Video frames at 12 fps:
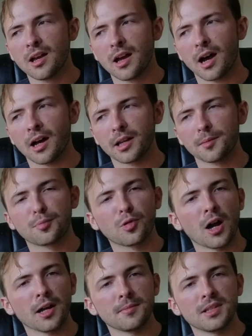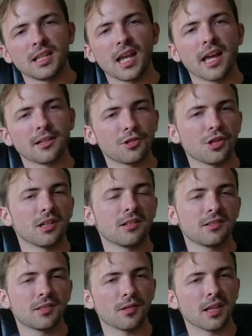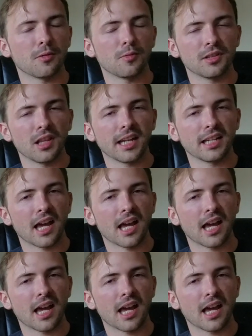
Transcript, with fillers: I primed the engine so that it would light